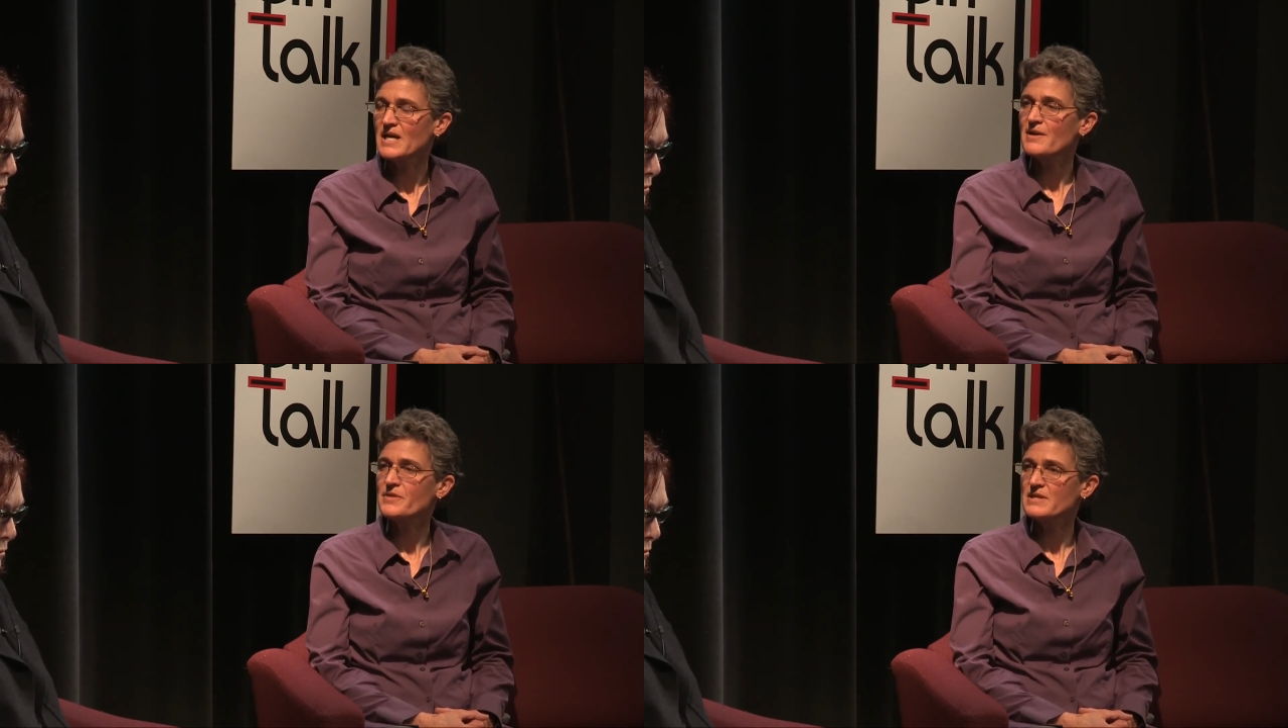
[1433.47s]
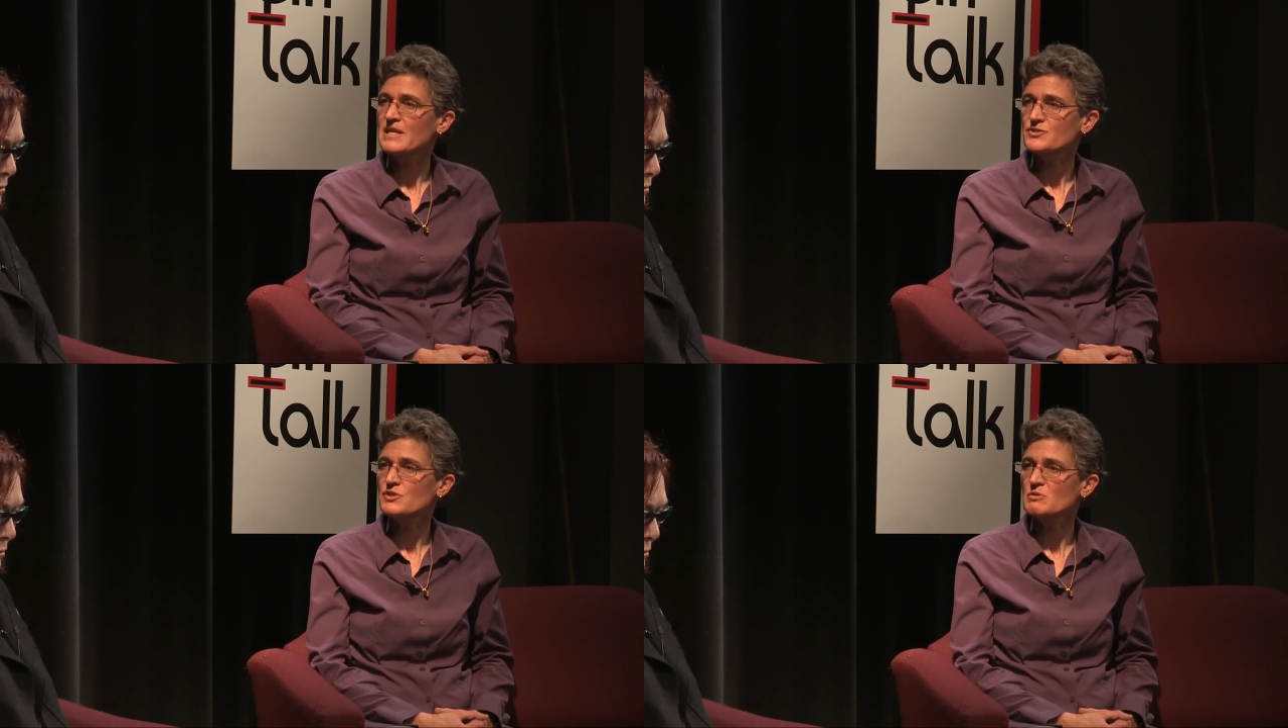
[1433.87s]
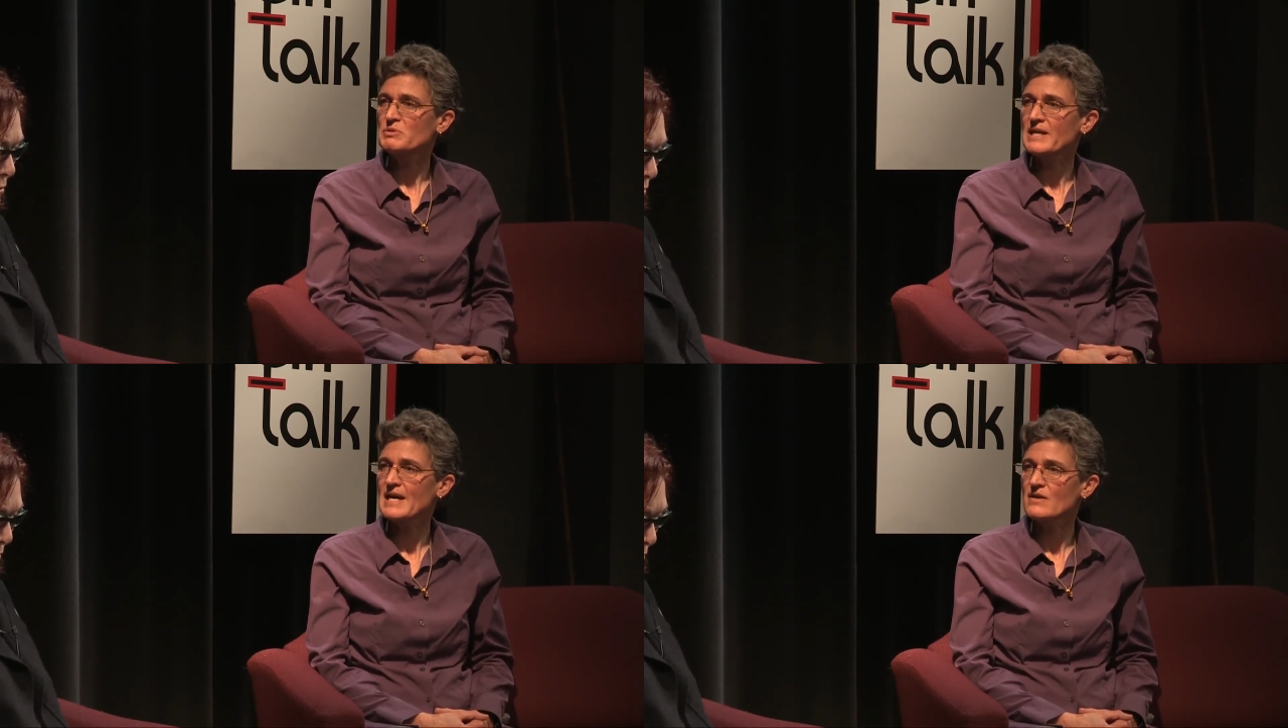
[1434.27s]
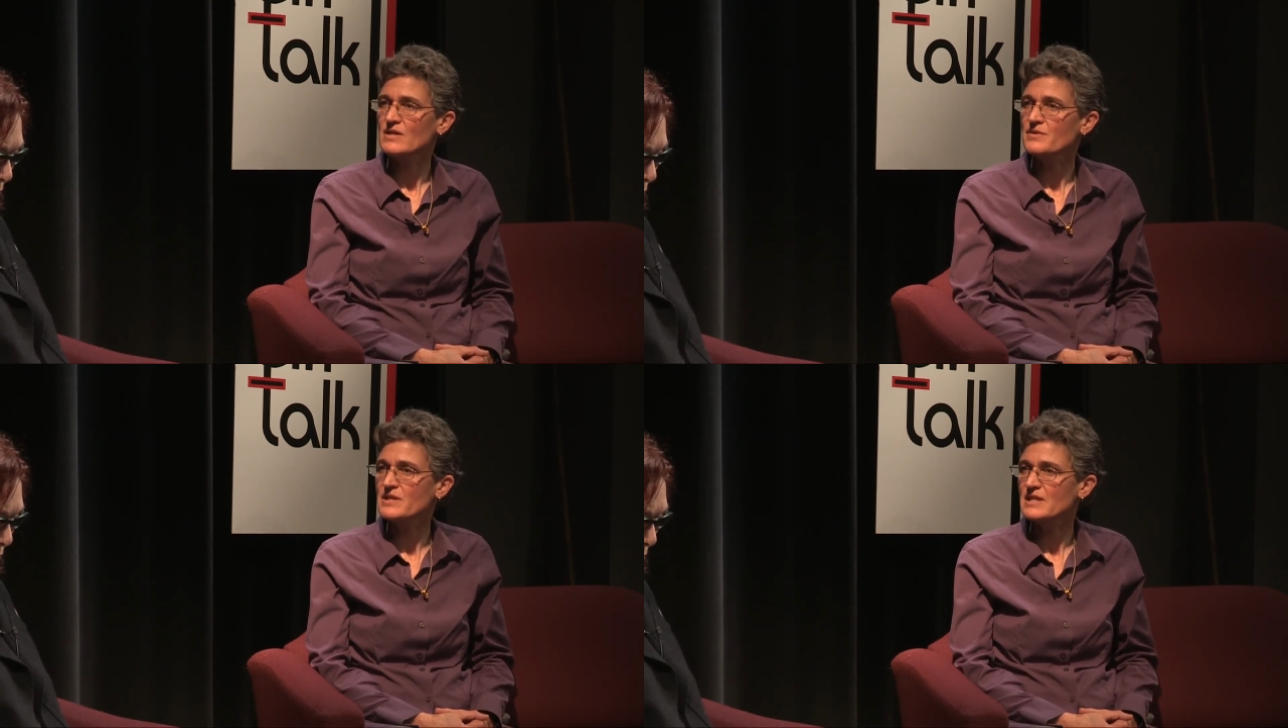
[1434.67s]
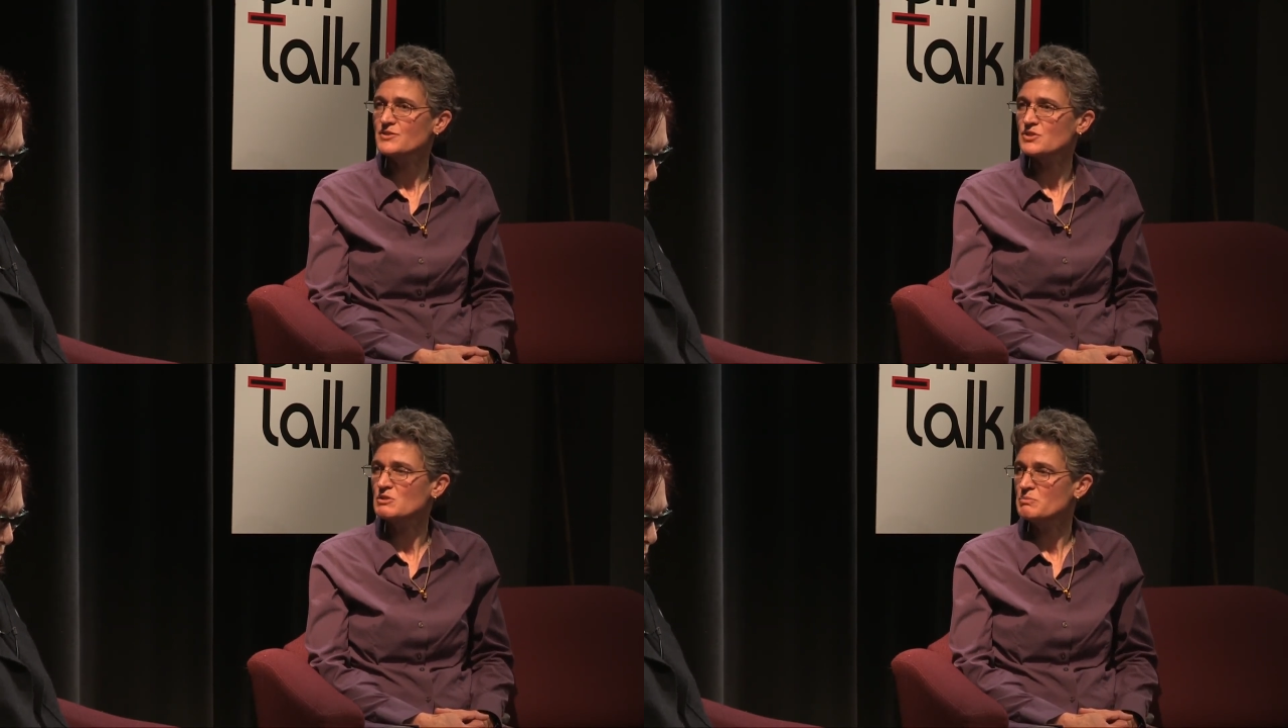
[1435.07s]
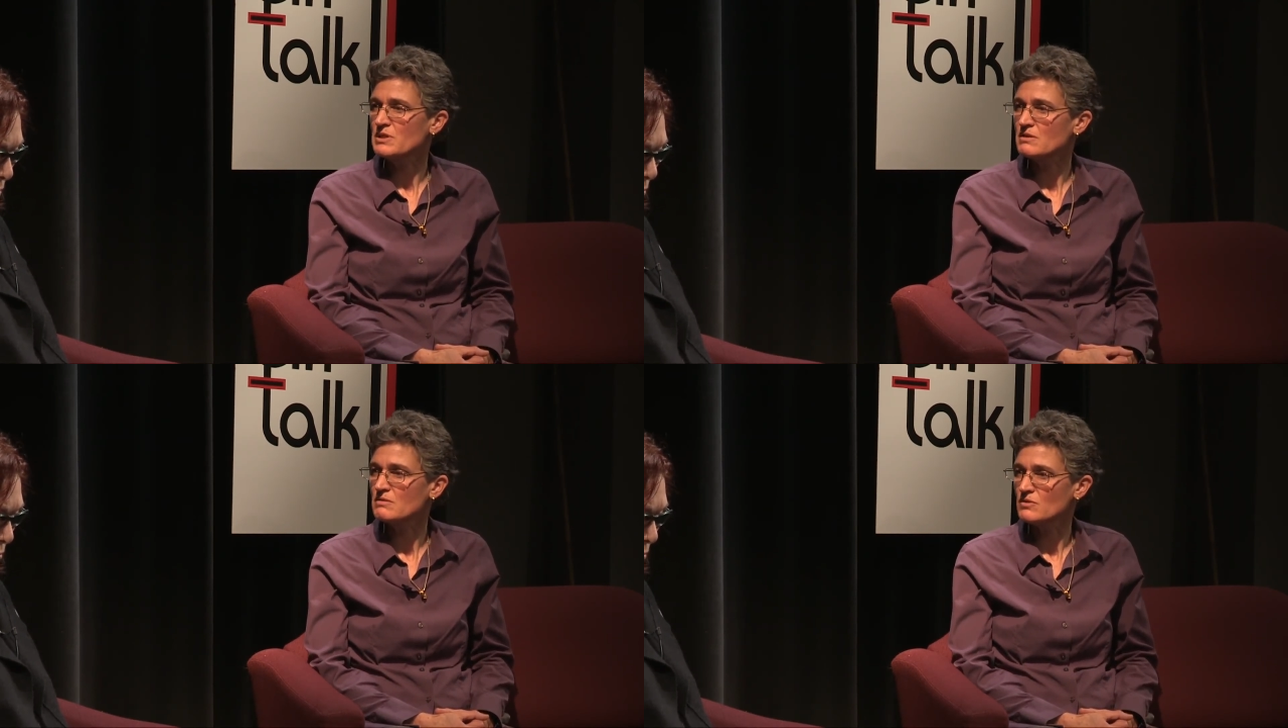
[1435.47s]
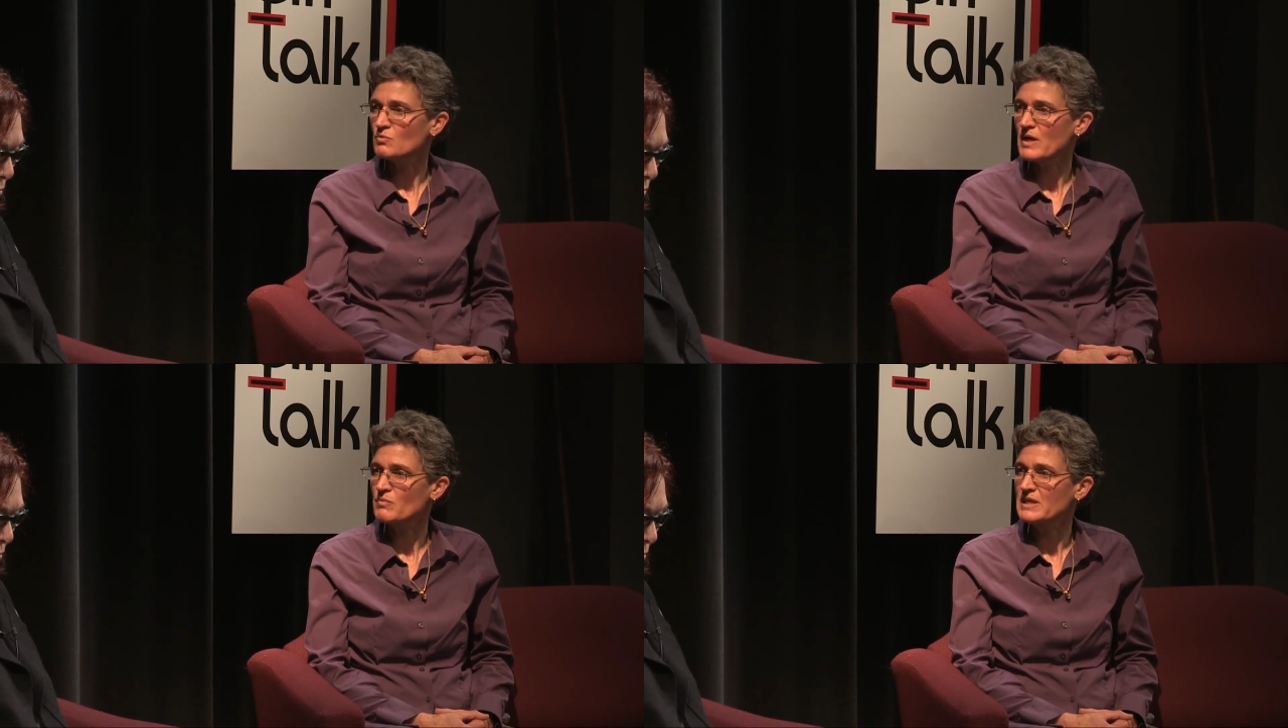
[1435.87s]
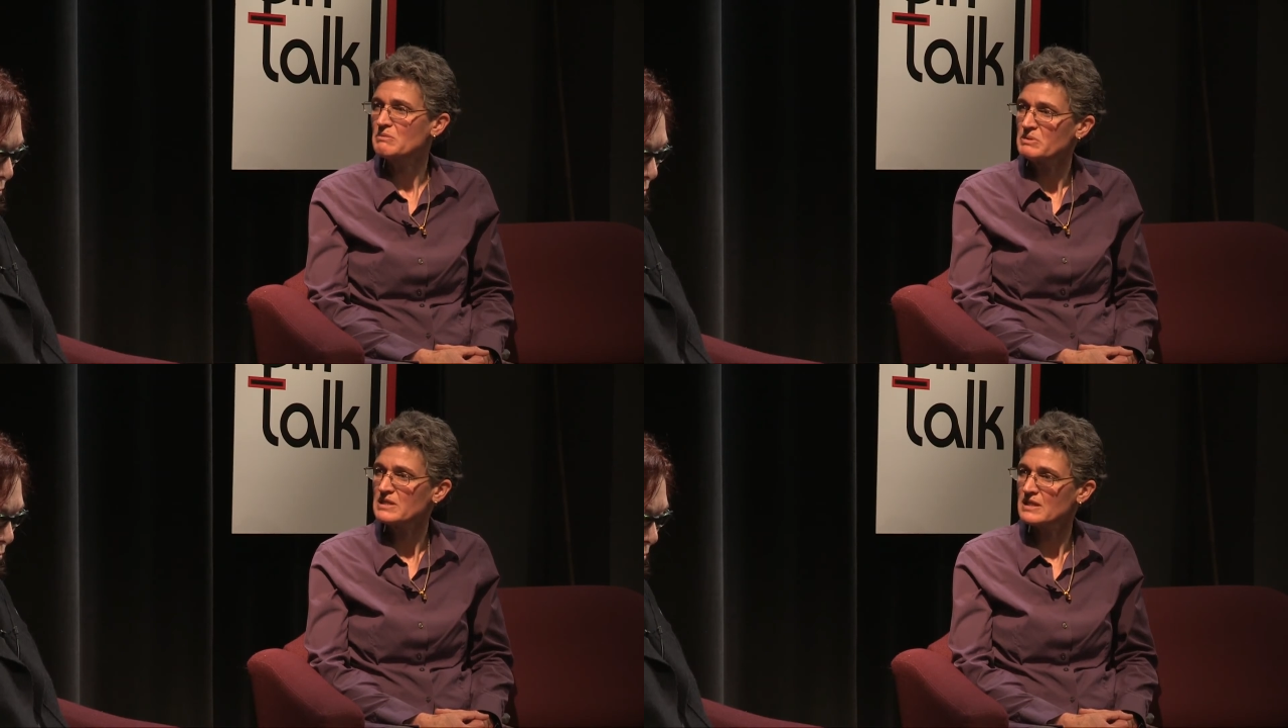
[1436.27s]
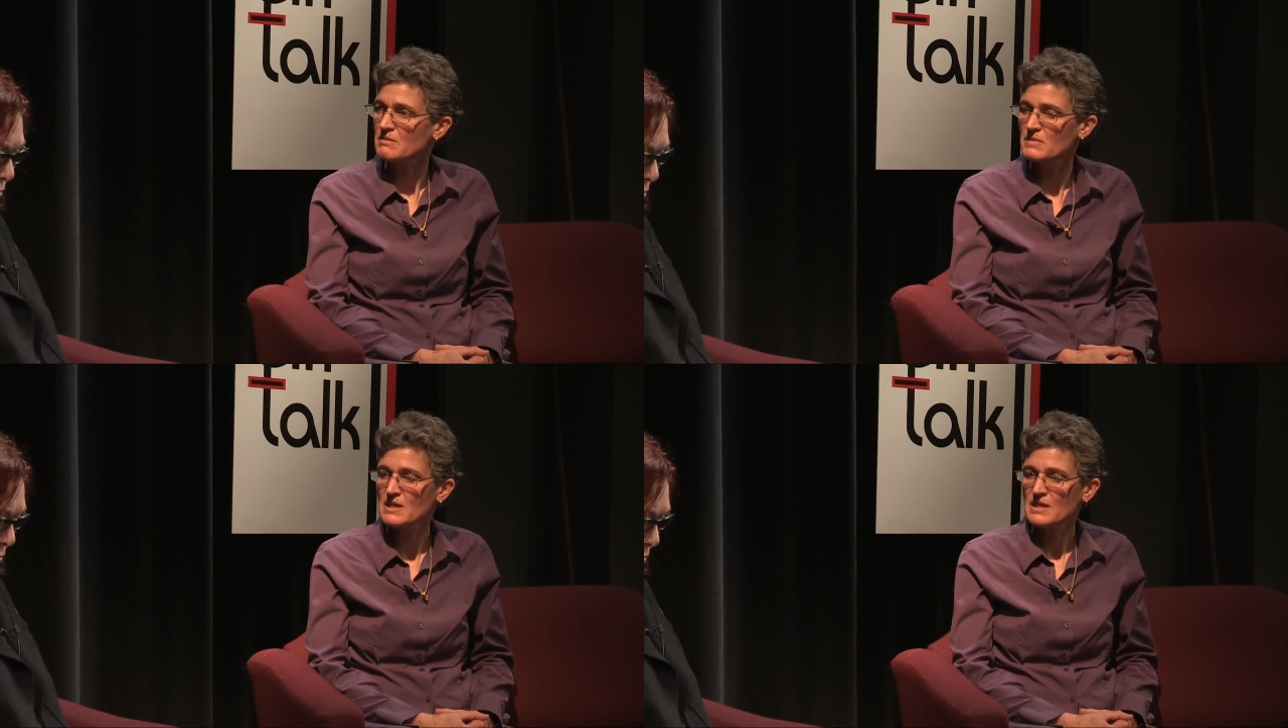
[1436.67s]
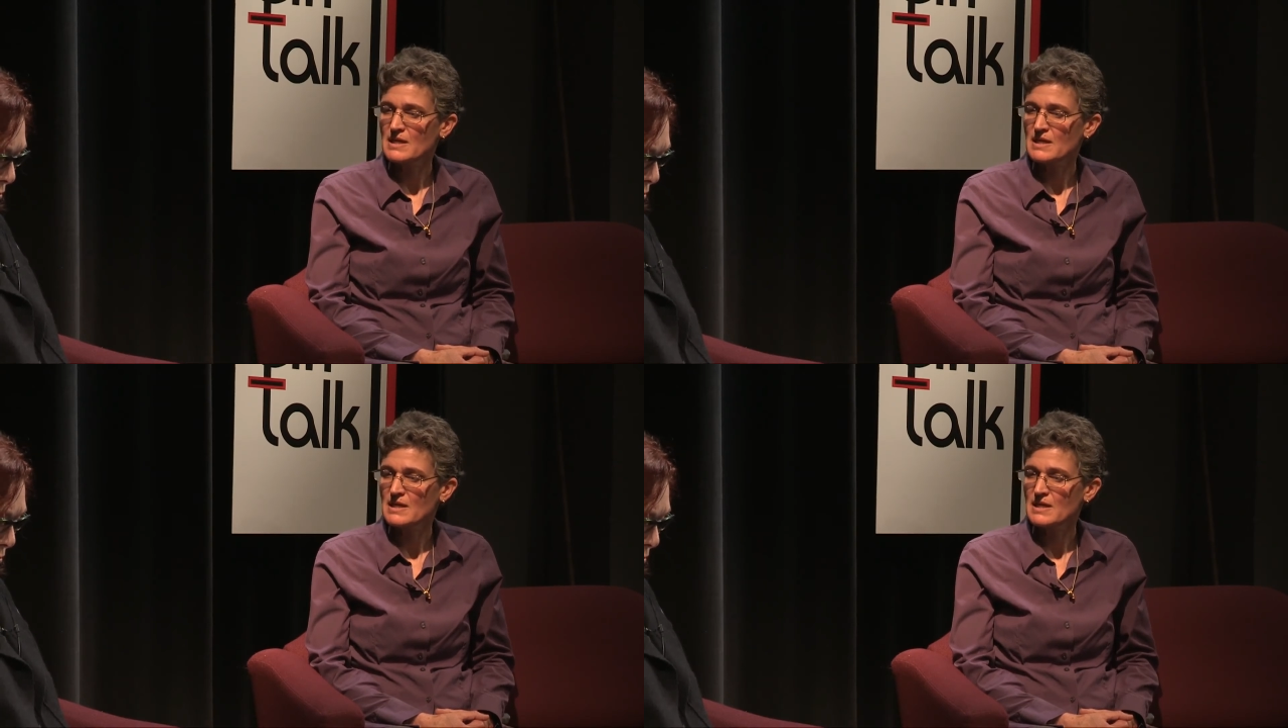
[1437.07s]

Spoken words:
I think that's going to play out, and I think that's going to be the way we can beat him